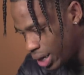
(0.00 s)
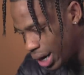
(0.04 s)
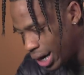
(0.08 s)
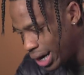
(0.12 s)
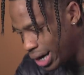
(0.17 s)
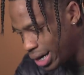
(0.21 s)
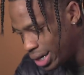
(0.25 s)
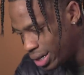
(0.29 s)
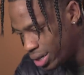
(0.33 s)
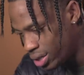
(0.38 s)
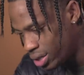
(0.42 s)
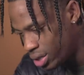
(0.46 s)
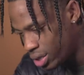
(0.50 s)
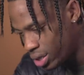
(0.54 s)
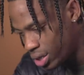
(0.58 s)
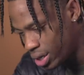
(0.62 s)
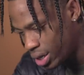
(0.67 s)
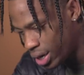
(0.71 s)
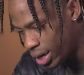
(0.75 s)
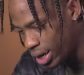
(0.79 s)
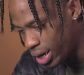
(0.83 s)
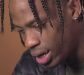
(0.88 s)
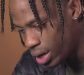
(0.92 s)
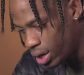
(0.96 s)
tight and
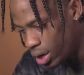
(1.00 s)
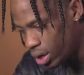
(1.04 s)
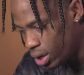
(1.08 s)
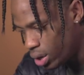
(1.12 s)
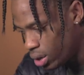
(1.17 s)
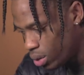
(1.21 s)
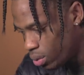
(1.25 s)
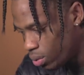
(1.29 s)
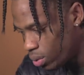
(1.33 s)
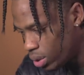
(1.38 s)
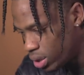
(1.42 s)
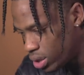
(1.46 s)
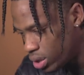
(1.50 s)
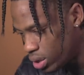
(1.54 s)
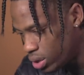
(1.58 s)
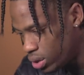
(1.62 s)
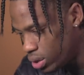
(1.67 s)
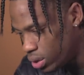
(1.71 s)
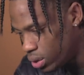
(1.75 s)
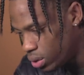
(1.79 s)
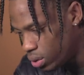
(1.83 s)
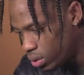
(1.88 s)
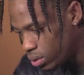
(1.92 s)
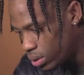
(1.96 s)
just like what to
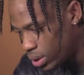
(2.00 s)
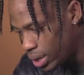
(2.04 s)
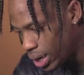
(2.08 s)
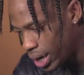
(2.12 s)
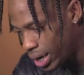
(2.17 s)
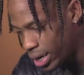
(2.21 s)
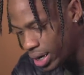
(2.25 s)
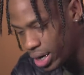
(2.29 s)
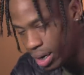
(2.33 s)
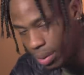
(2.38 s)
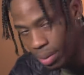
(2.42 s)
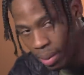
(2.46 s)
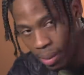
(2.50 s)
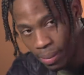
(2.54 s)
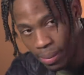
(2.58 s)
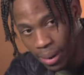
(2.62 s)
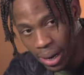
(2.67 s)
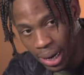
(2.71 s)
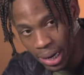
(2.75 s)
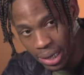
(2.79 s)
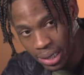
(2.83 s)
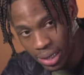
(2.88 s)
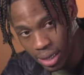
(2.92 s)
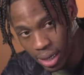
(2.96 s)
do and how to keep my
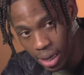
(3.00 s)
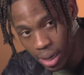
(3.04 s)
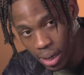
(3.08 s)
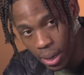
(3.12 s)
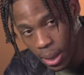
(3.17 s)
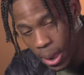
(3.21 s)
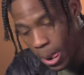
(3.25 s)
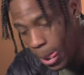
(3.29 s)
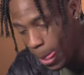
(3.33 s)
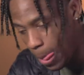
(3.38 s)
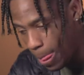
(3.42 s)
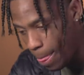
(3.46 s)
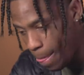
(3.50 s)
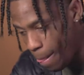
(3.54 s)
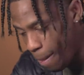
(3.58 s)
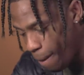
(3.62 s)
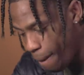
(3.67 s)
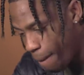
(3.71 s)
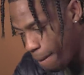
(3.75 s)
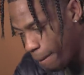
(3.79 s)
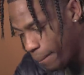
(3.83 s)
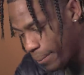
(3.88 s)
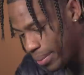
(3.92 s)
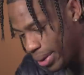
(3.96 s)
mindset,
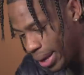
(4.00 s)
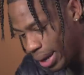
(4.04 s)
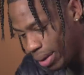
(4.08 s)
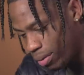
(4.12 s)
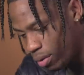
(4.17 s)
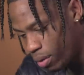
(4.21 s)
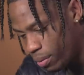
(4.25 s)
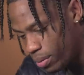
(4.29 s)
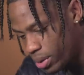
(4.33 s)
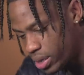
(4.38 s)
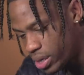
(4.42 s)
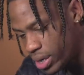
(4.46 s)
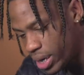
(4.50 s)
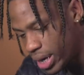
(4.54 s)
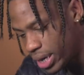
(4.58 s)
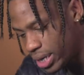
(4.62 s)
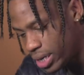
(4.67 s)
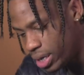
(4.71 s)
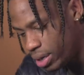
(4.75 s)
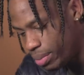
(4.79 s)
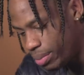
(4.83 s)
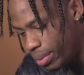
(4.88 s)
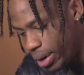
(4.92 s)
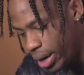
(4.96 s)
like what
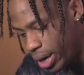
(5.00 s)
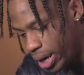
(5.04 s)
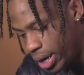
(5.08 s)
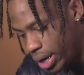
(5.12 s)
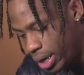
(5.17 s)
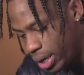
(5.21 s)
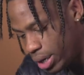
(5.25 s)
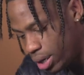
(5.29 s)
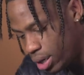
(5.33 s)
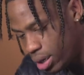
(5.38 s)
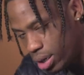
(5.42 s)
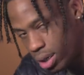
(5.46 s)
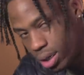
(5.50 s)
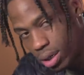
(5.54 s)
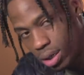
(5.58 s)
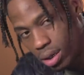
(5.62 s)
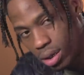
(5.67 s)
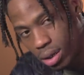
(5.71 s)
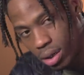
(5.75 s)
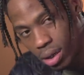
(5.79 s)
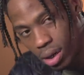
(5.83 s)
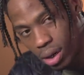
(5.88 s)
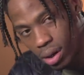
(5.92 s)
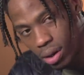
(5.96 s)
mistakes he made,
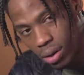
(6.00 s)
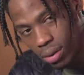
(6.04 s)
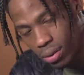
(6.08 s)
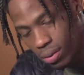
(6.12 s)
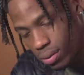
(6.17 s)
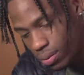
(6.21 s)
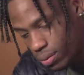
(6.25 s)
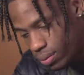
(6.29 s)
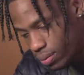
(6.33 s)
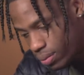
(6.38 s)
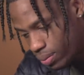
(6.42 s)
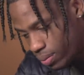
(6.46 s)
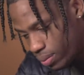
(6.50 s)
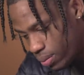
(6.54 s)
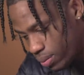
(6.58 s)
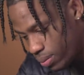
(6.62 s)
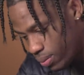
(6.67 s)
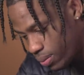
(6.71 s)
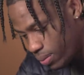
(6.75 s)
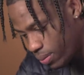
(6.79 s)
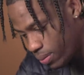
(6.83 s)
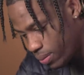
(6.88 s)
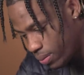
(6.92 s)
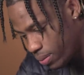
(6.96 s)
you know.
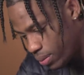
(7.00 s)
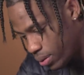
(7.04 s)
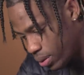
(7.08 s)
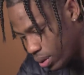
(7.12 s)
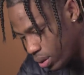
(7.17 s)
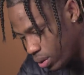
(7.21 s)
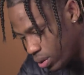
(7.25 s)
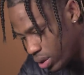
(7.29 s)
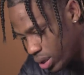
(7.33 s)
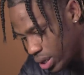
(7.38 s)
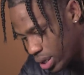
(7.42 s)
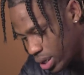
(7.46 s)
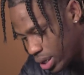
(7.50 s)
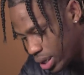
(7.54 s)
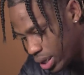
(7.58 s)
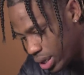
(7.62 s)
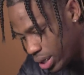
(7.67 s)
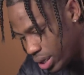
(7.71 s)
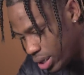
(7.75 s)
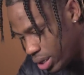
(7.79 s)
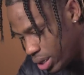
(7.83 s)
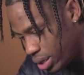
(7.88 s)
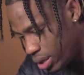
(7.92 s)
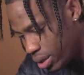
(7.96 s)
You know, it was just good
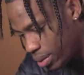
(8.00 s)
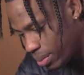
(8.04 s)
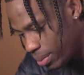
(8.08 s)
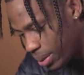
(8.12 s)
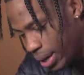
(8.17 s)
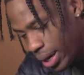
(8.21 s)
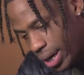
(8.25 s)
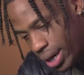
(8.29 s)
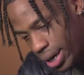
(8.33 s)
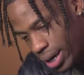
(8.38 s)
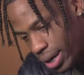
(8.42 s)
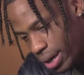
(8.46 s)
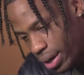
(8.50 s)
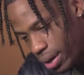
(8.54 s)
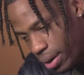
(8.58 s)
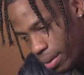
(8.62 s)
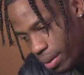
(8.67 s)
to see him like